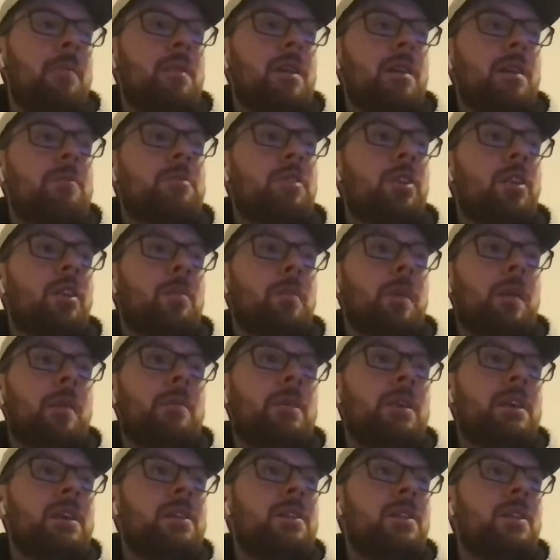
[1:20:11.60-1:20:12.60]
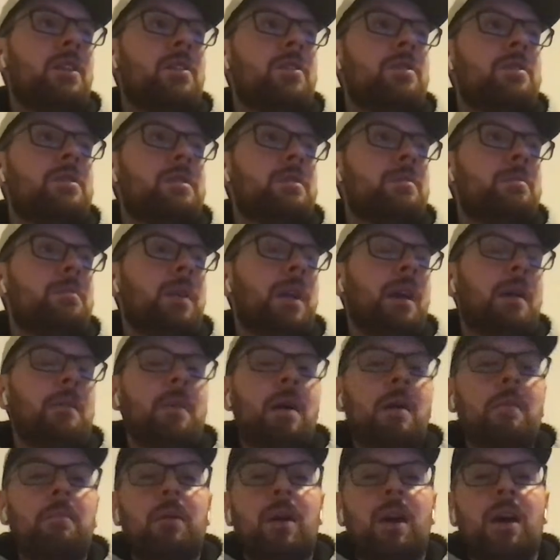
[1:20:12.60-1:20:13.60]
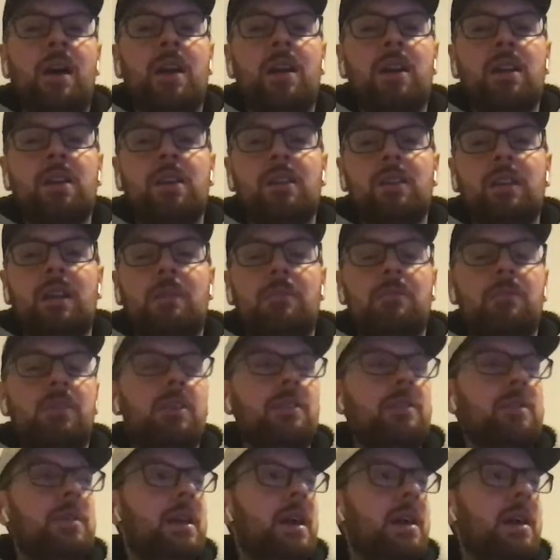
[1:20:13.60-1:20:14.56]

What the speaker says: hey, maybe I'm wrong. Maybe he knows, but I'm not buying it.